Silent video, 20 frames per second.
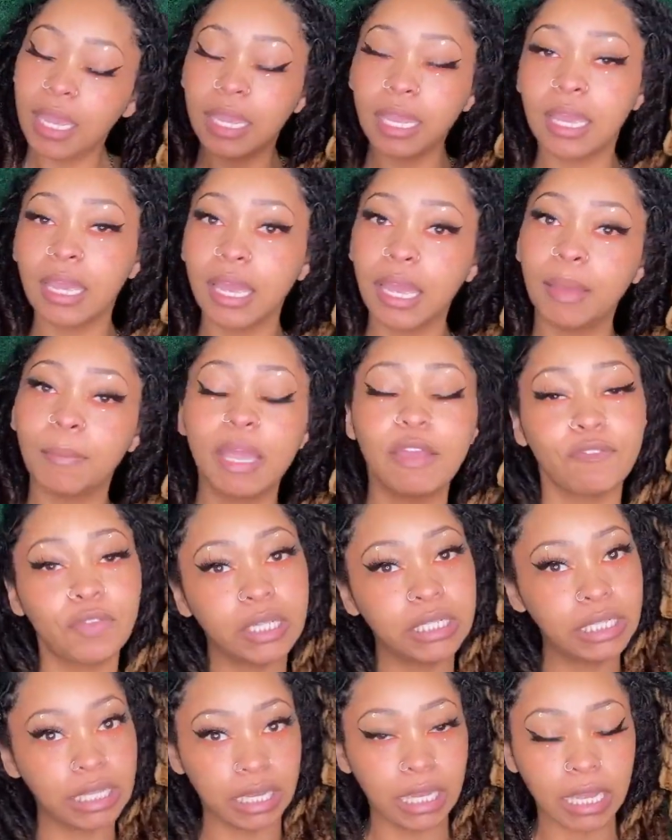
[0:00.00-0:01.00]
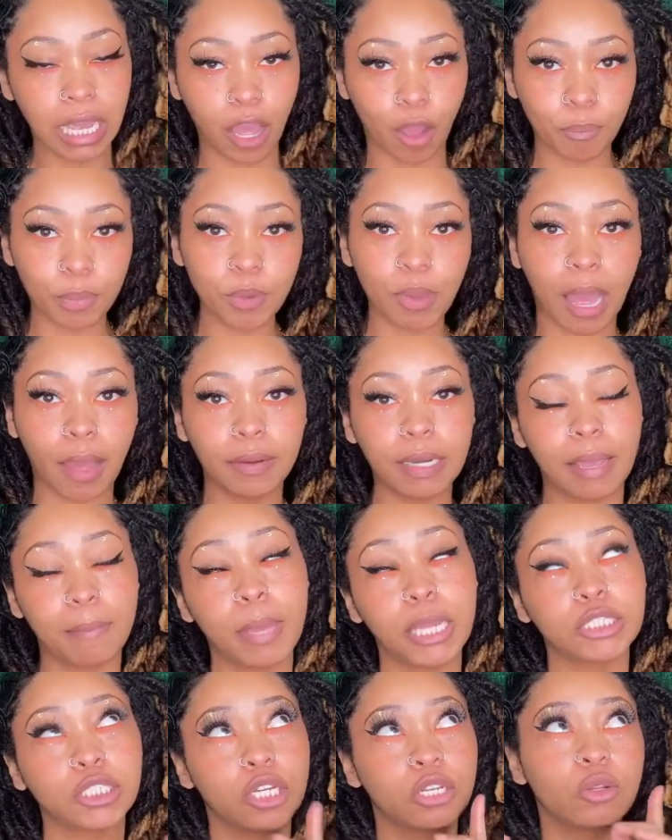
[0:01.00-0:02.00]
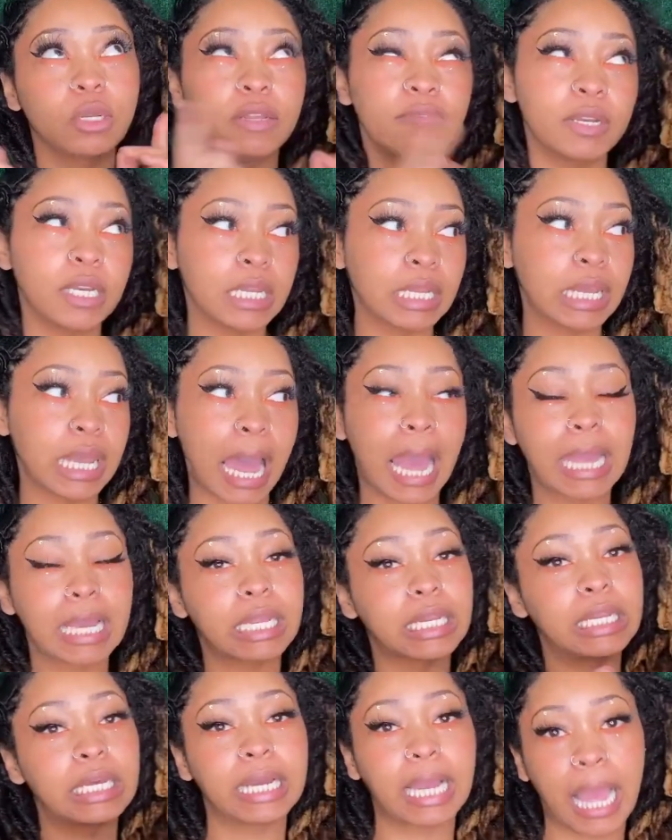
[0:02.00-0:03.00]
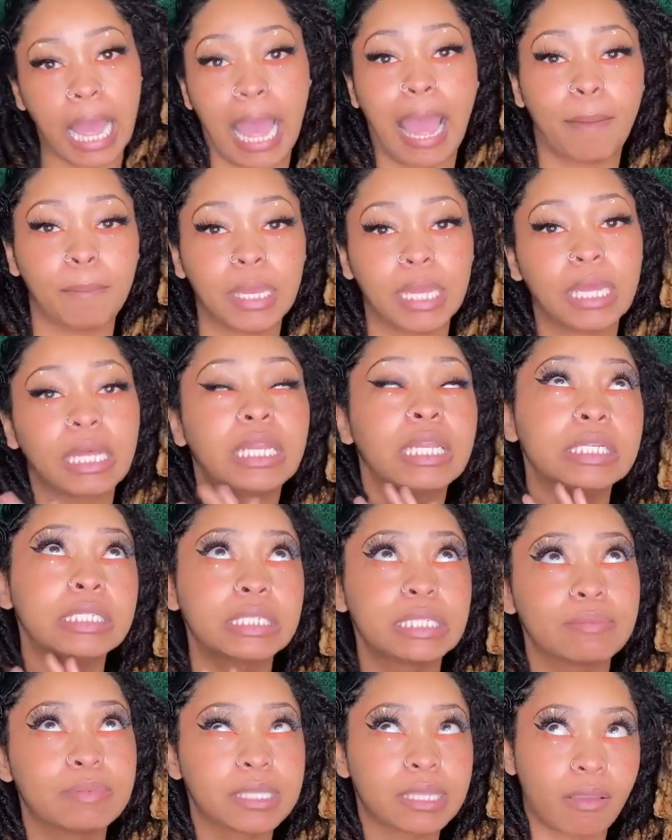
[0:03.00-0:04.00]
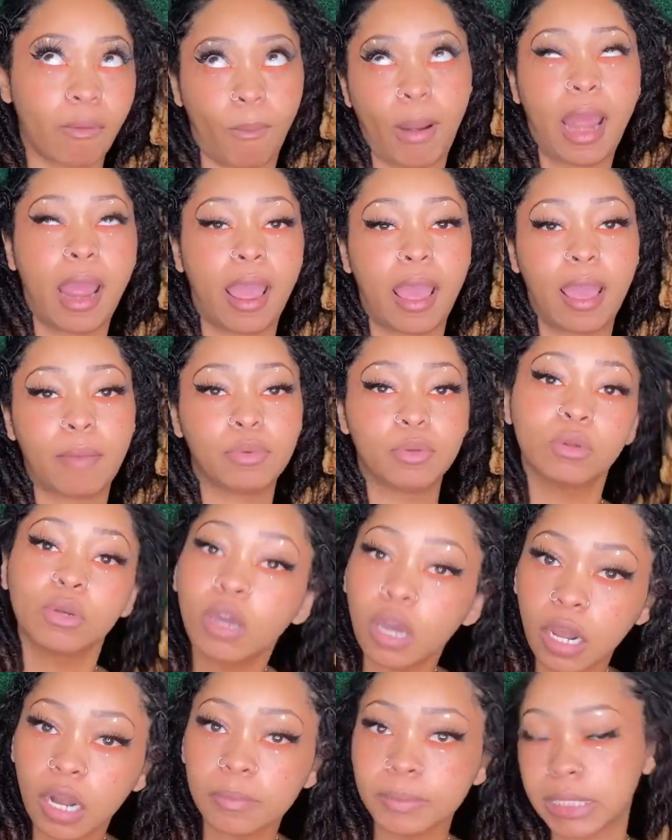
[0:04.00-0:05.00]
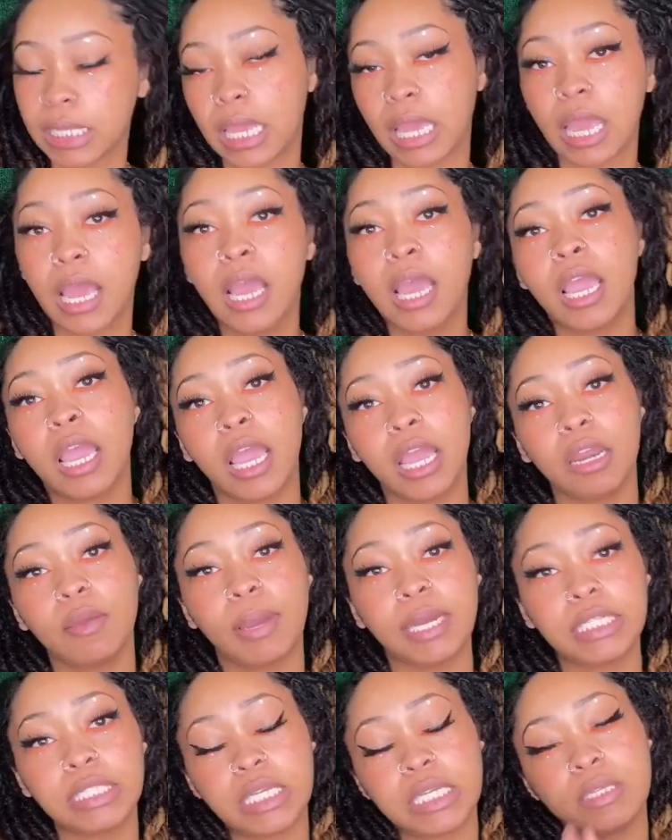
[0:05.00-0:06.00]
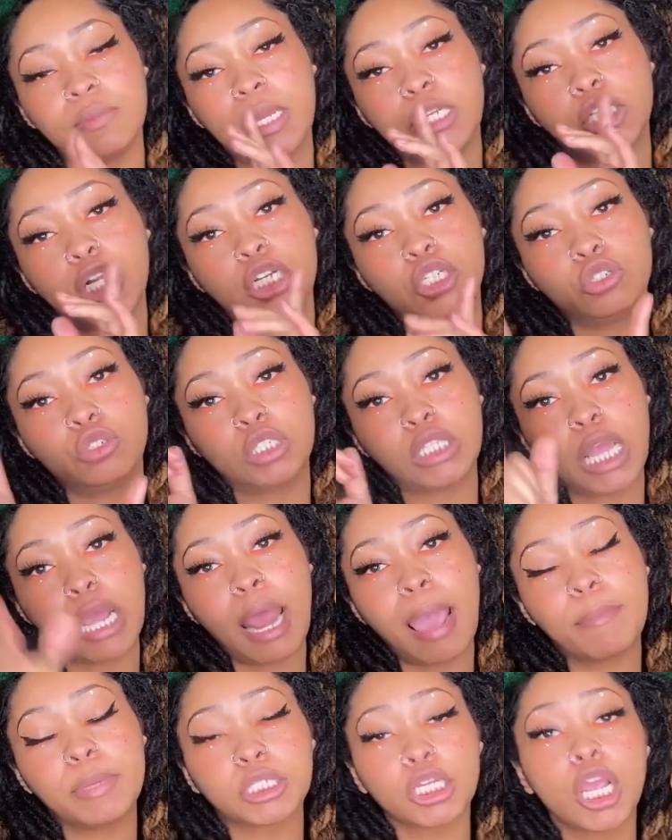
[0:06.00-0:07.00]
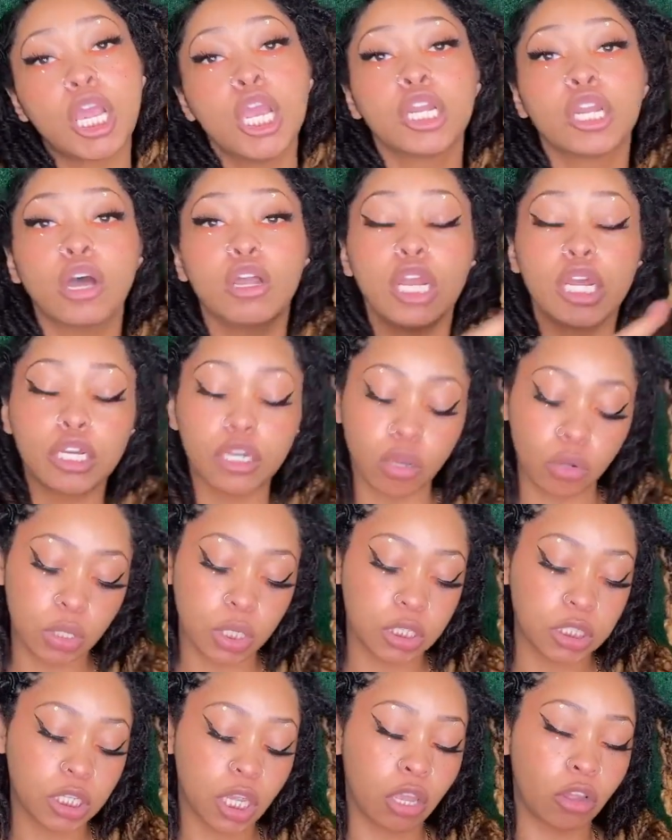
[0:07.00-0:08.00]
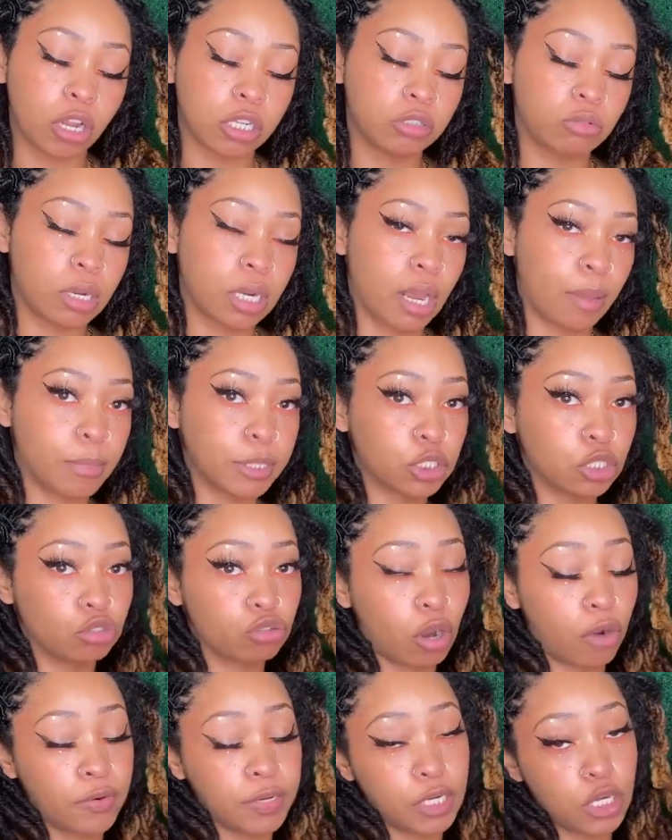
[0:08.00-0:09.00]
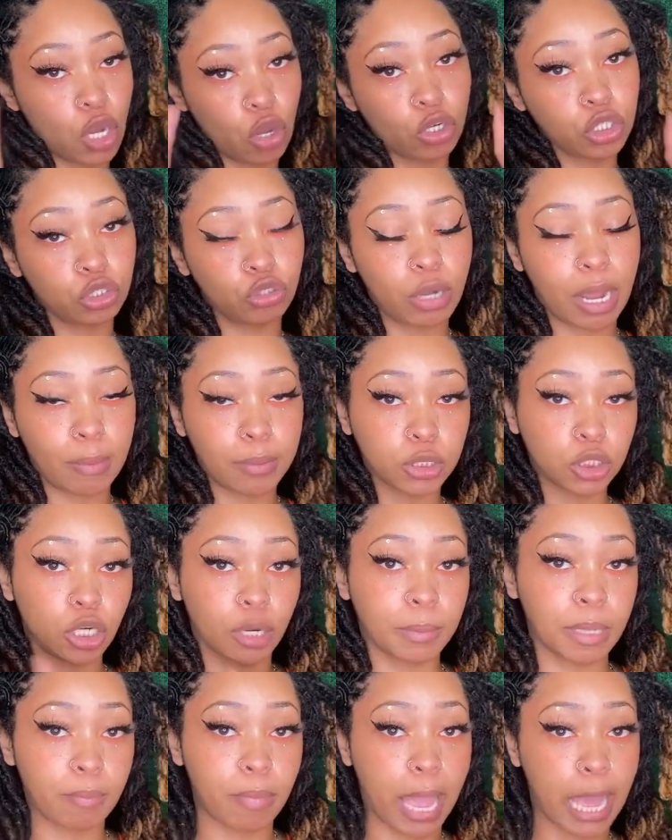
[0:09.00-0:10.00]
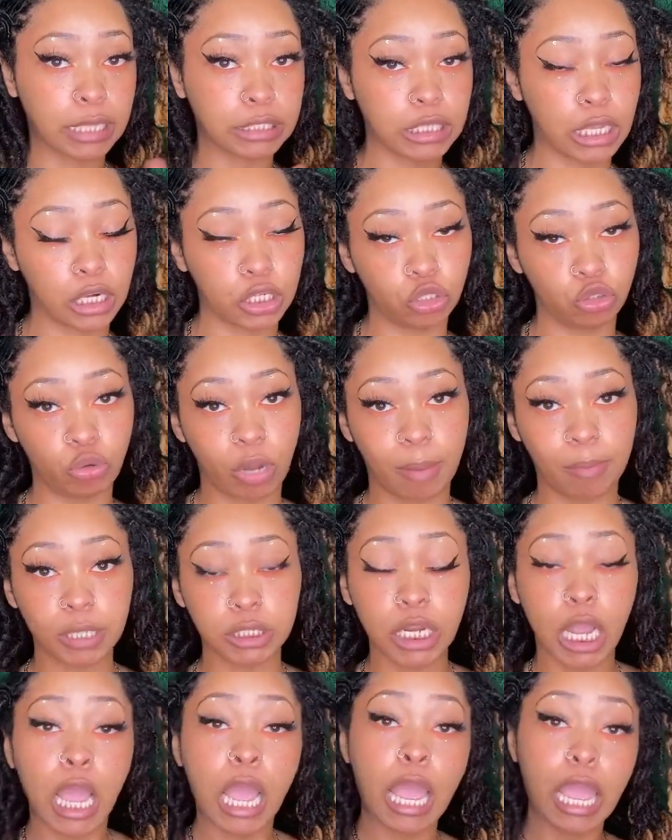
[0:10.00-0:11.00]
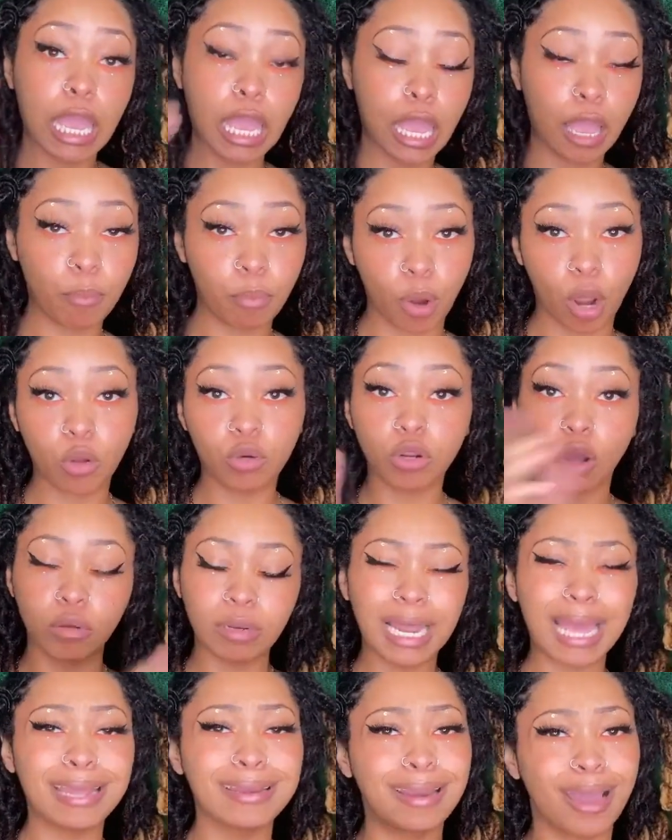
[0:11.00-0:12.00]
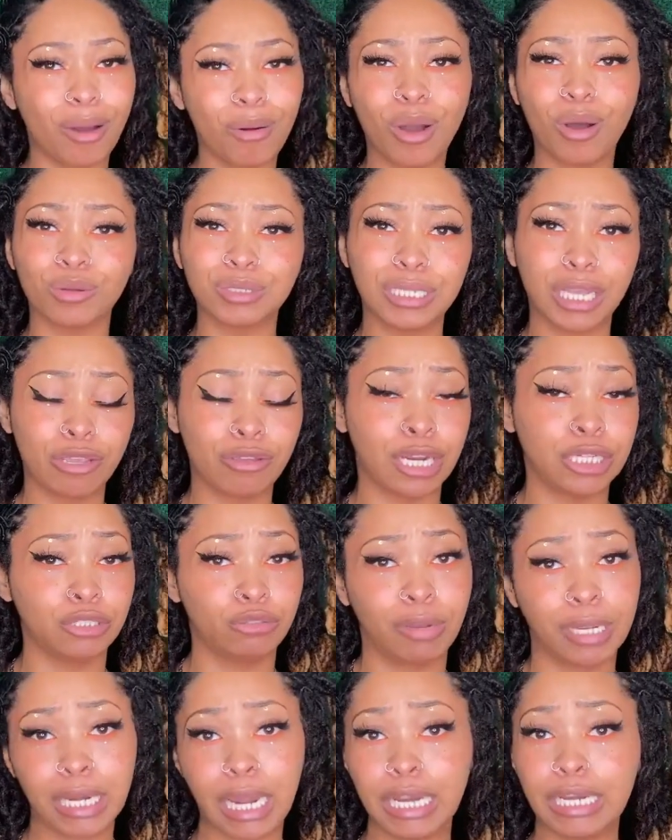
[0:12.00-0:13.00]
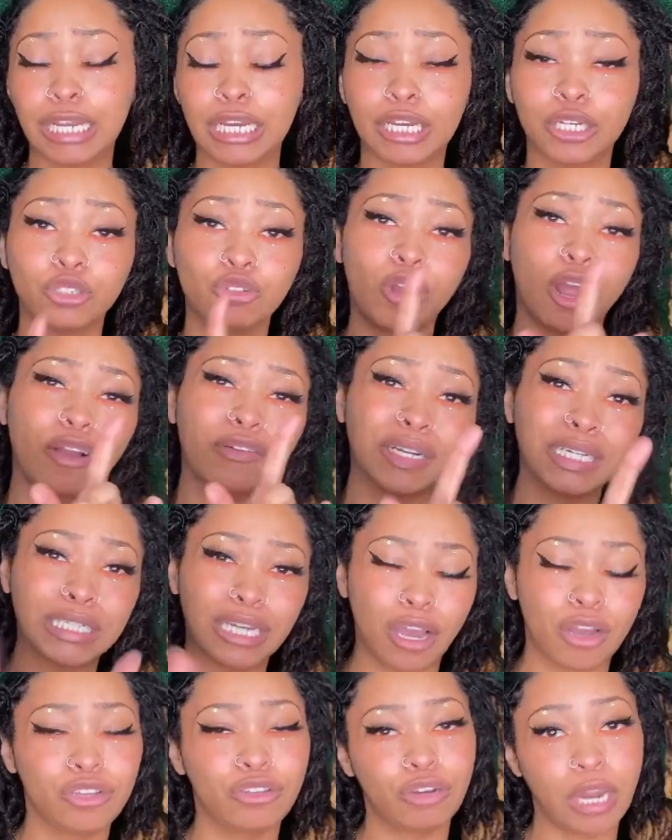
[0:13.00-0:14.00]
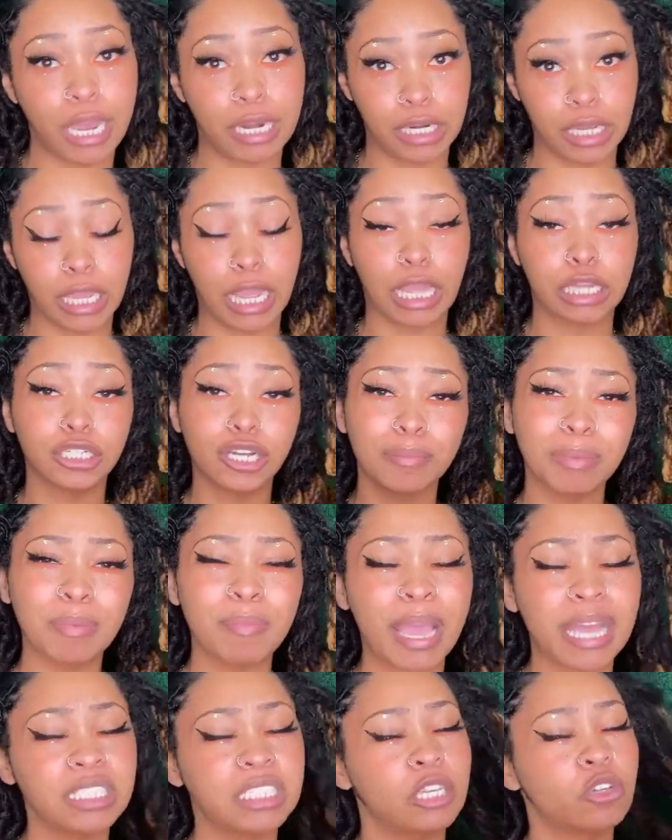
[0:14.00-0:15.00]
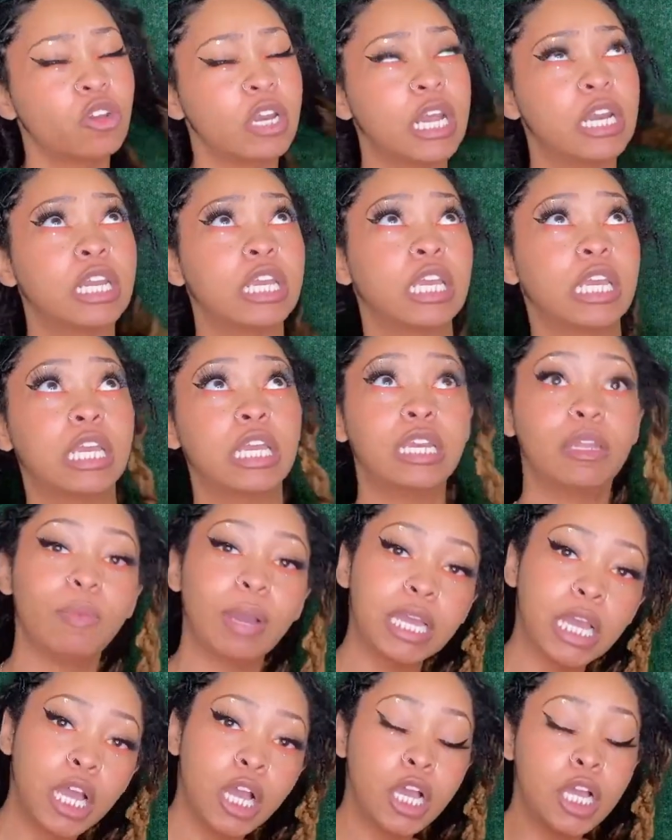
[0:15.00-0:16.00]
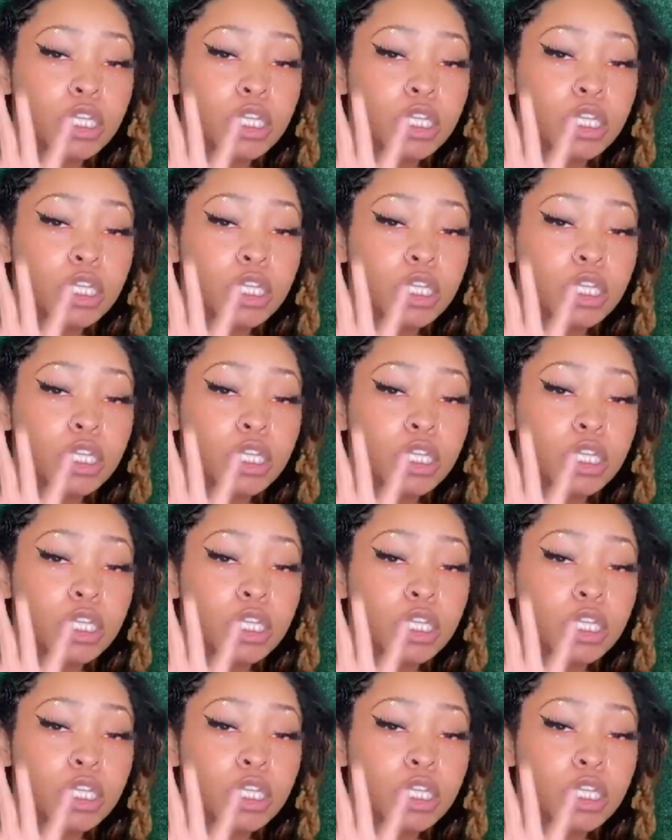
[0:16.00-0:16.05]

And if it did help you out, then make sure you leave a little like, a little comment, a little subscribe. You know what I'm saying? Anyway, sis, make sure that you stay that bitch. Don't let no nigga tell you that you ain't that bitch, because you already know that you that bitch. Germany Bad said that you that bitch. And bro, don't let no hoe tell you that you ain't that nigga, because you already know you that nigga. And Germany Bad tell you that nigga anyway.